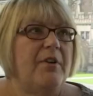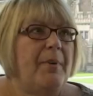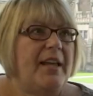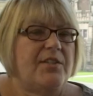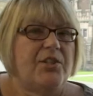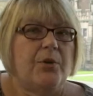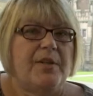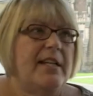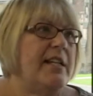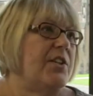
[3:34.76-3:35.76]
Replace 2
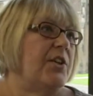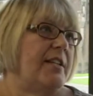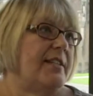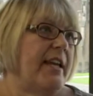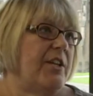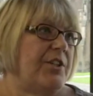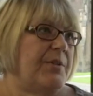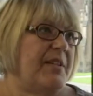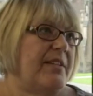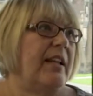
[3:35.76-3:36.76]
is in its early
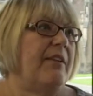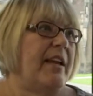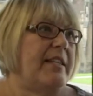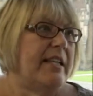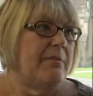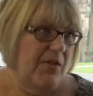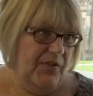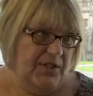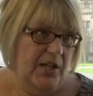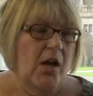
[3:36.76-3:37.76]
stages. We still have 18
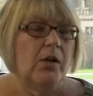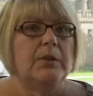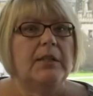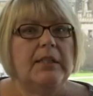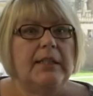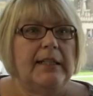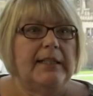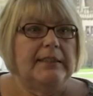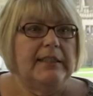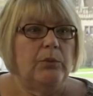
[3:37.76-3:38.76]
months to go,
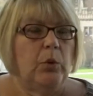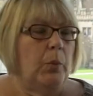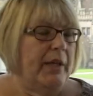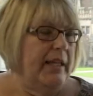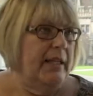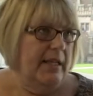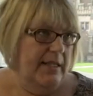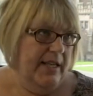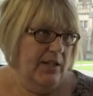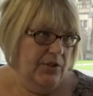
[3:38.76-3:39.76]
and what we
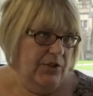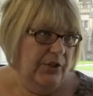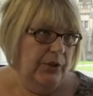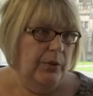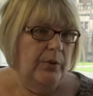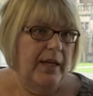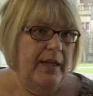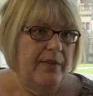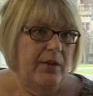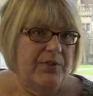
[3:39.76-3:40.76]
intend to do
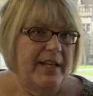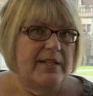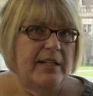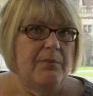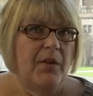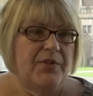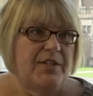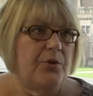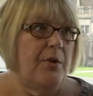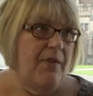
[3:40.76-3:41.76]
in those 18 months
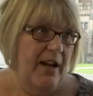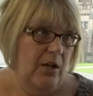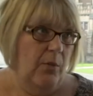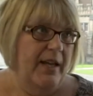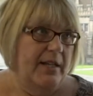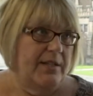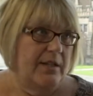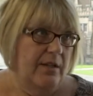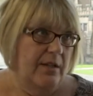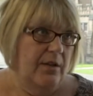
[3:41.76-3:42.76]
is to
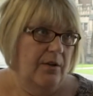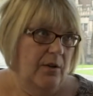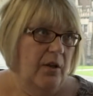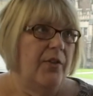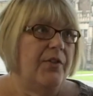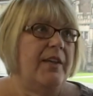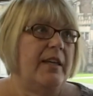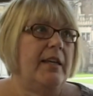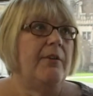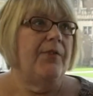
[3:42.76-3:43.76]
evaluate
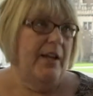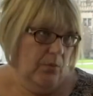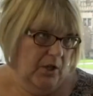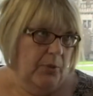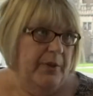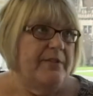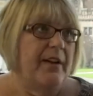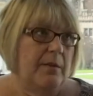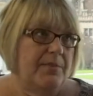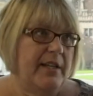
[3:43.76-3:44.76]
the framework we
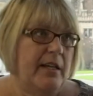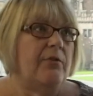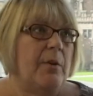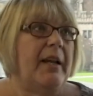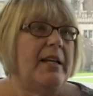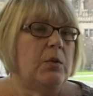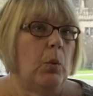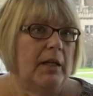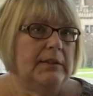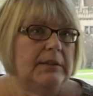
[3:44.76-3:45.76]
developed in Replace
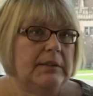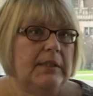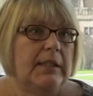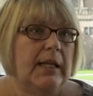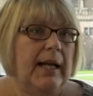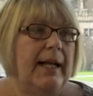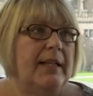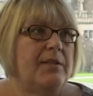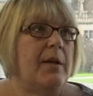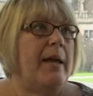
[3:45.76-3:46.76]
1
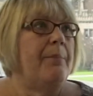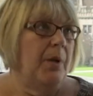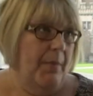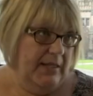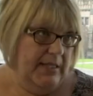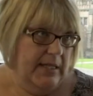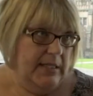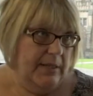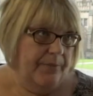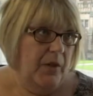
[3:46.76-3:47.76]
and implement
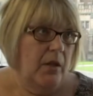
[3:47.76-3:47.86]
it,